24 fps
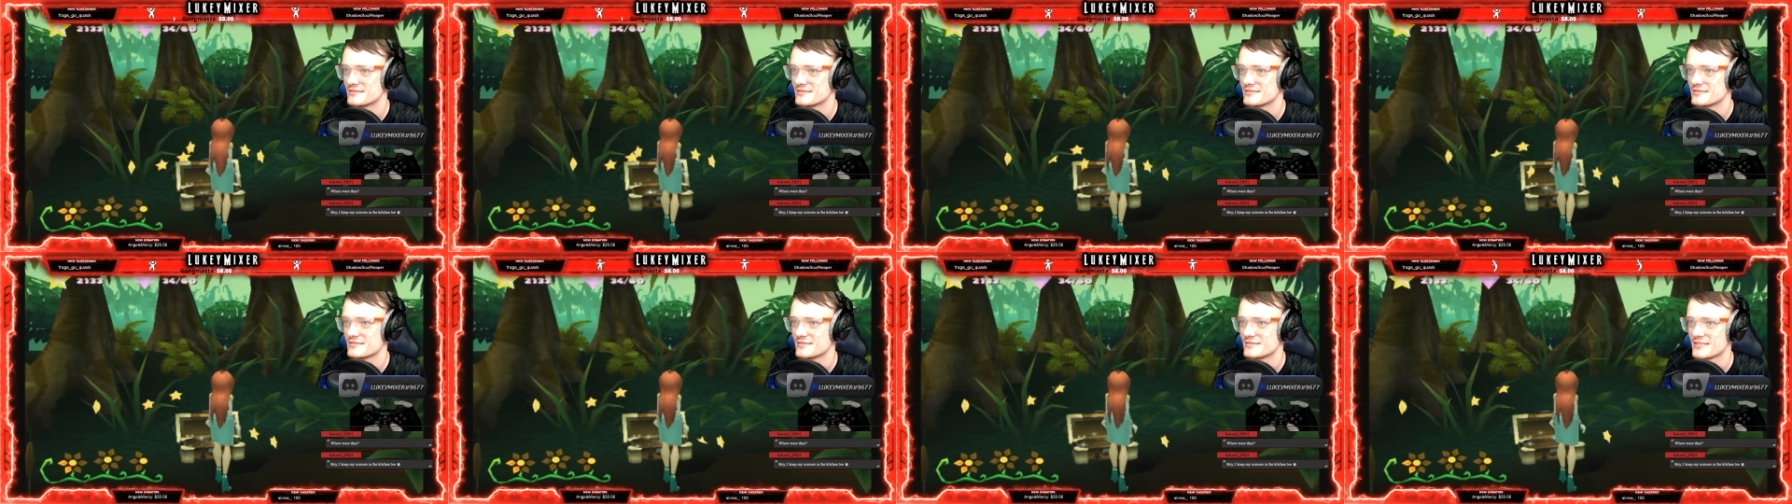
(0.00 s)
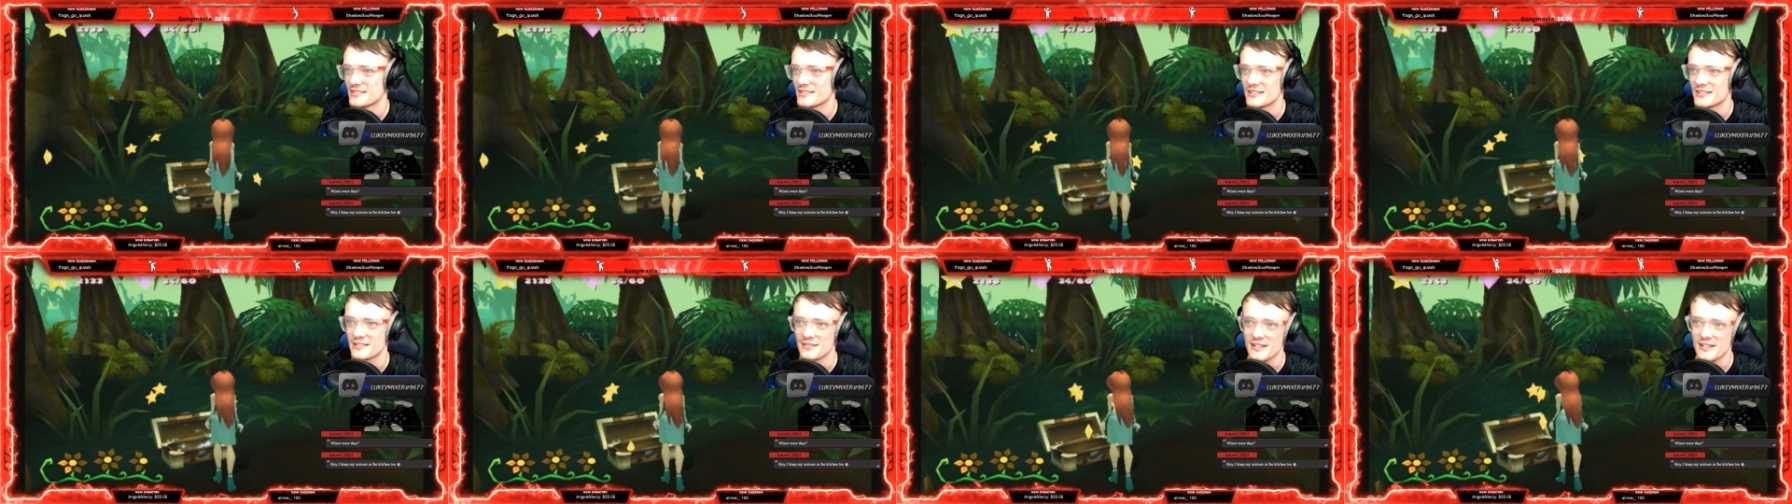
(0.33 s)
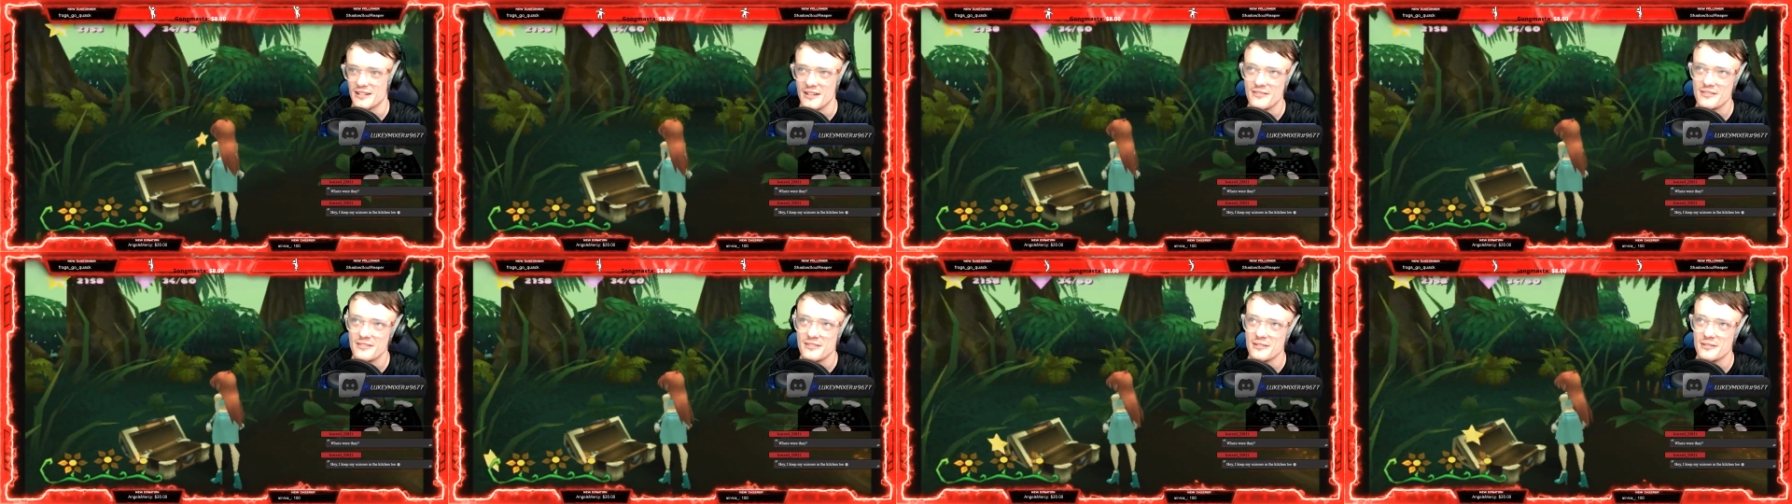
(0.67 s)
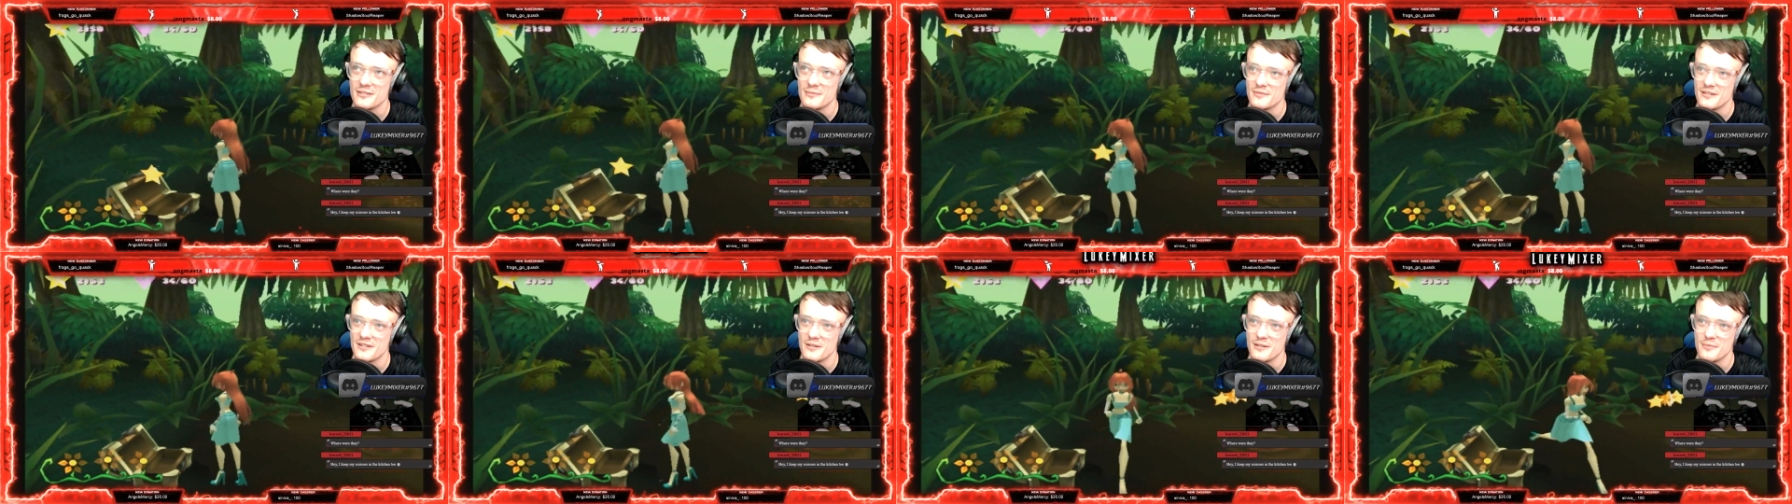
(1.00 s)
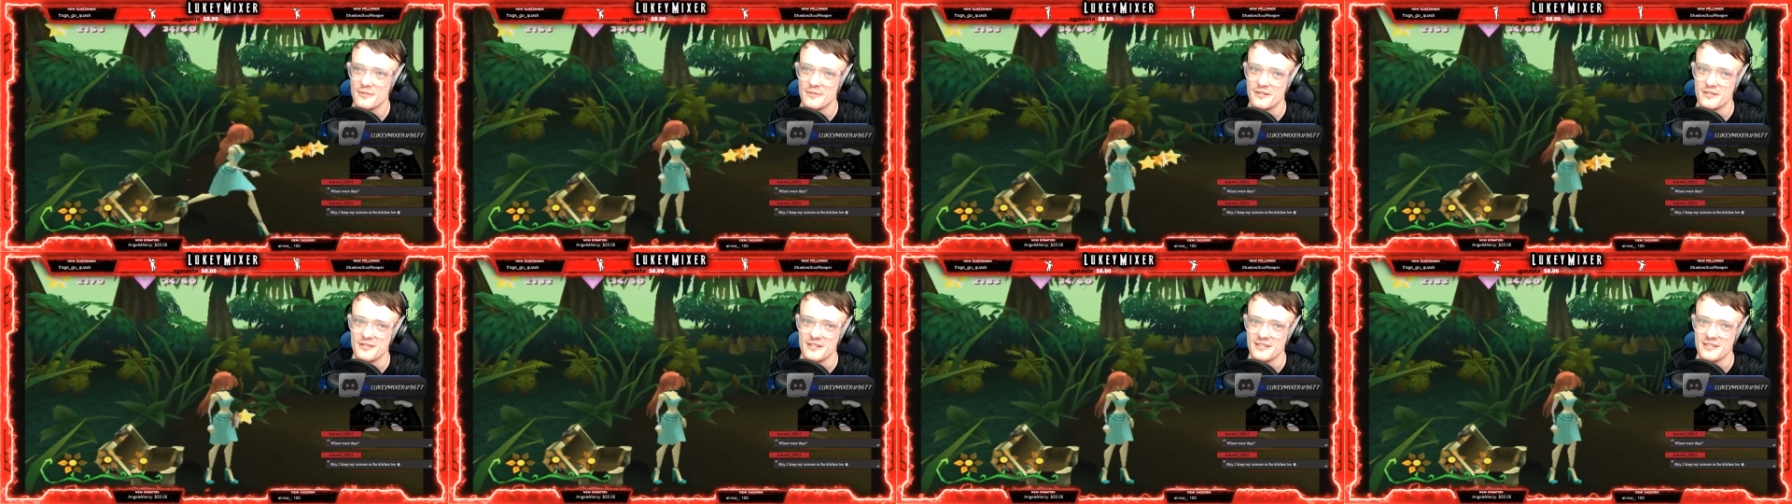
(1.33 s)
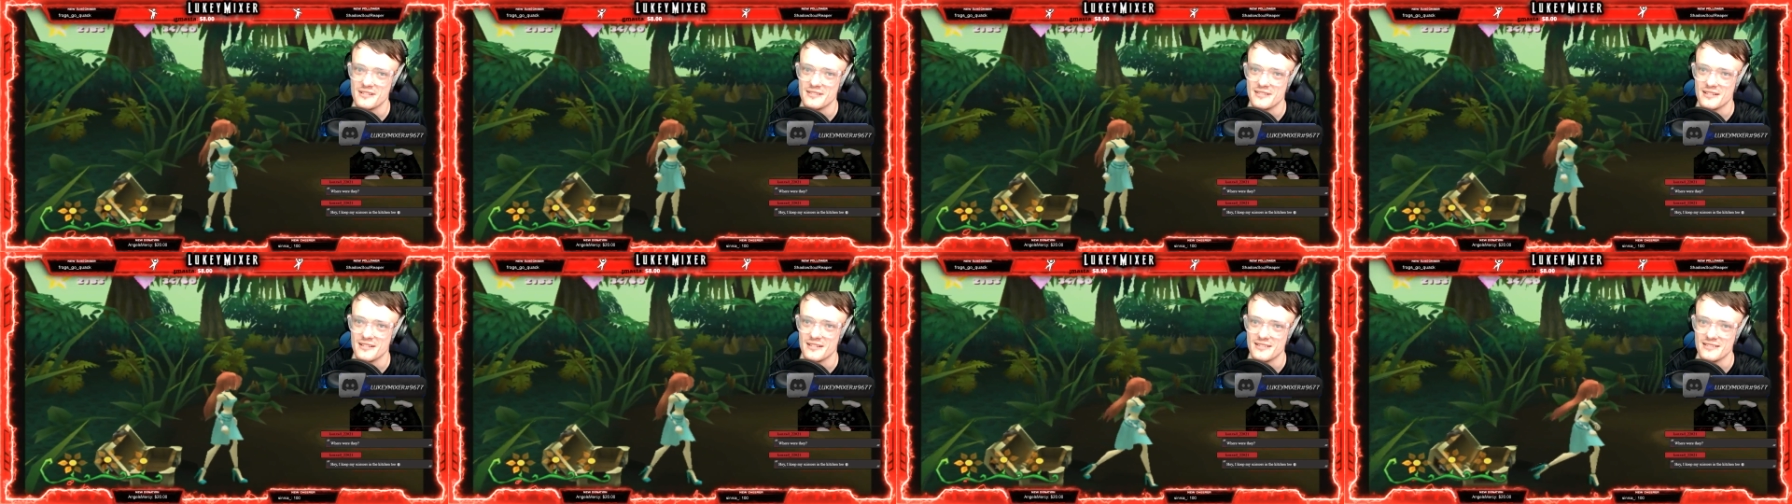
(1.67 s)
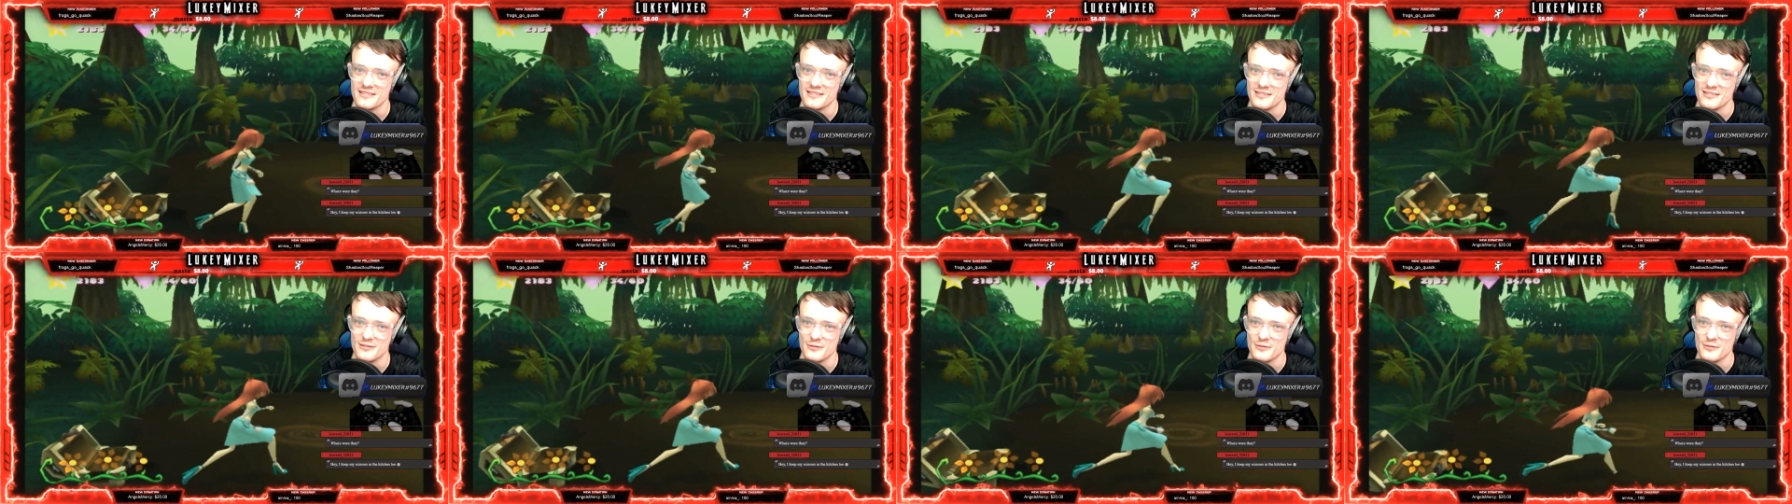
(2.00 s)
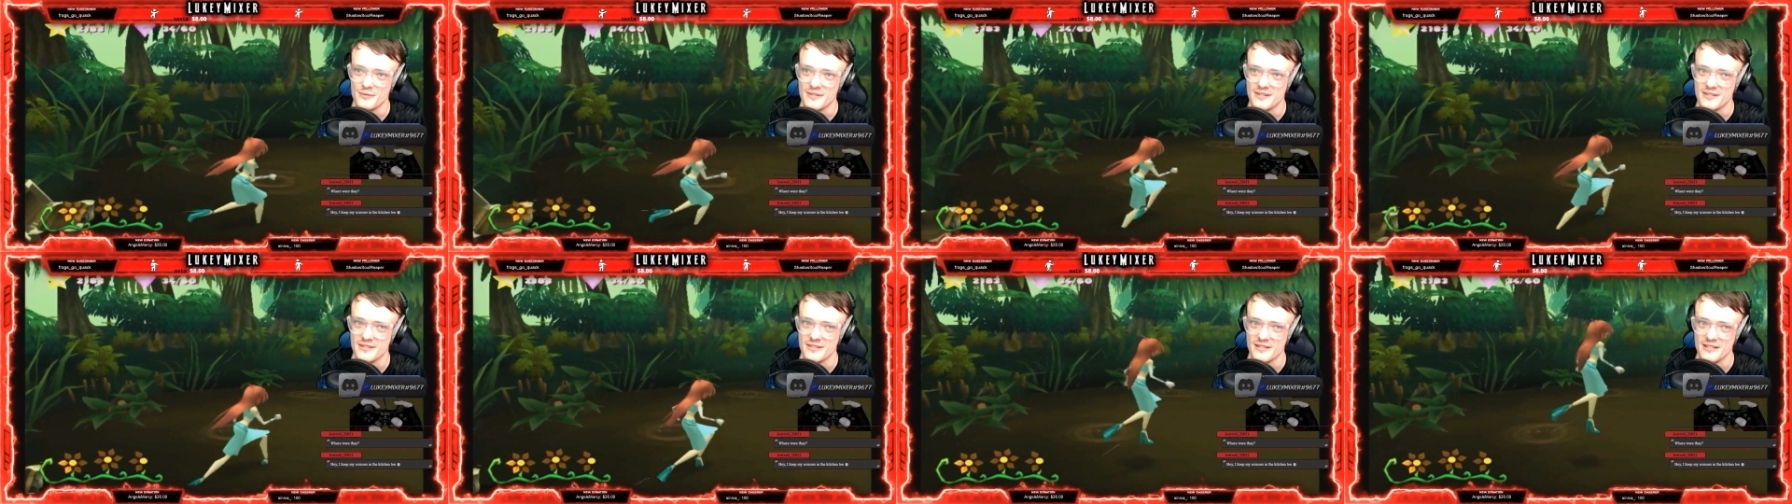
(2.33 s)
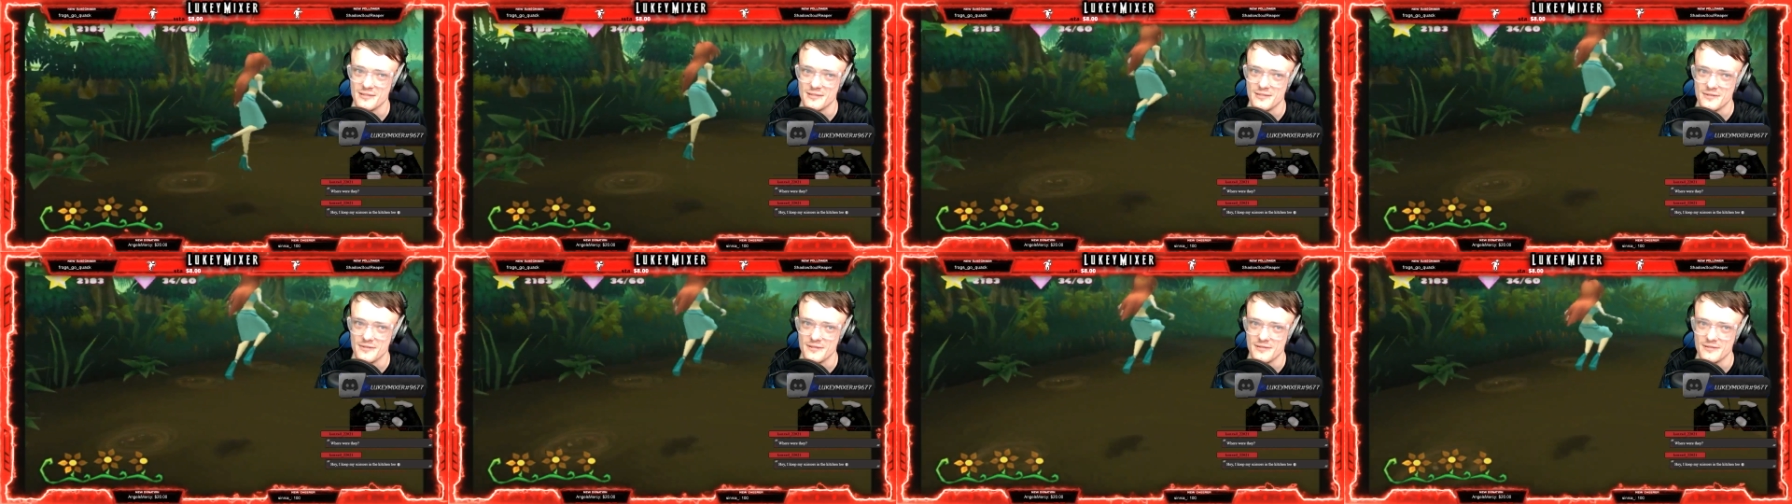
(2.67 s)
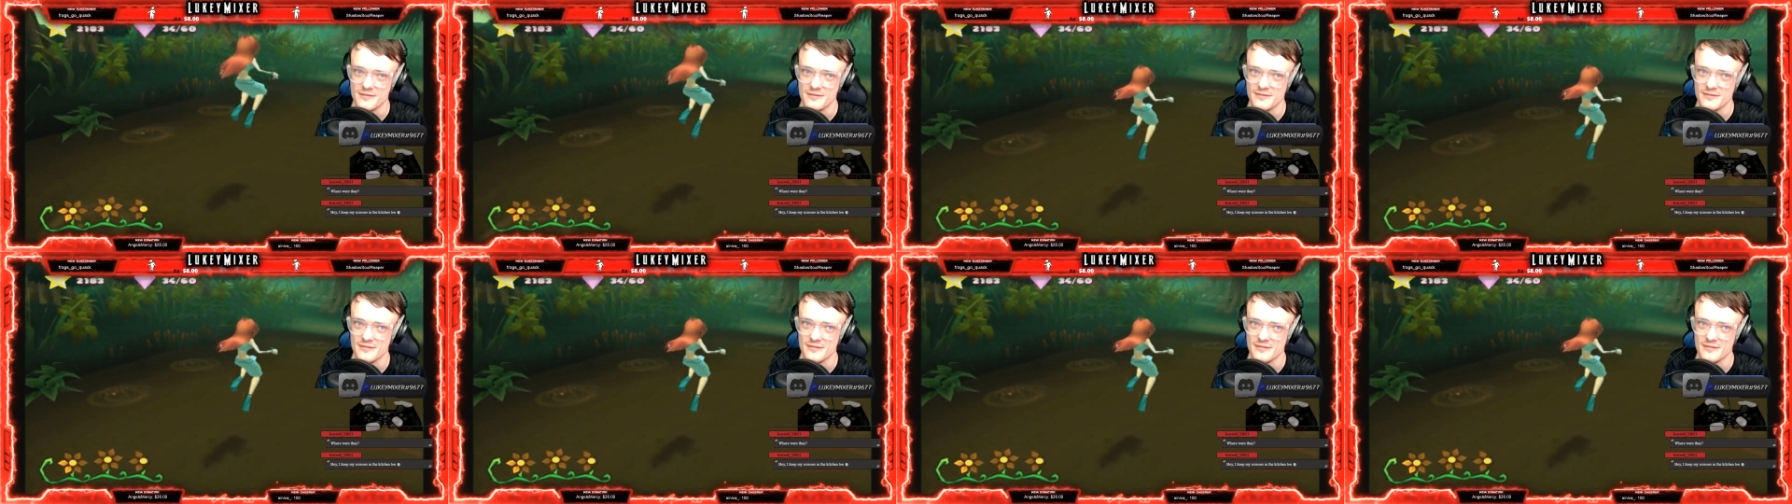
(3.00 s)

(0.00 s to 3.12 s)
Yeah. Every time I open a chest, it's always stars, but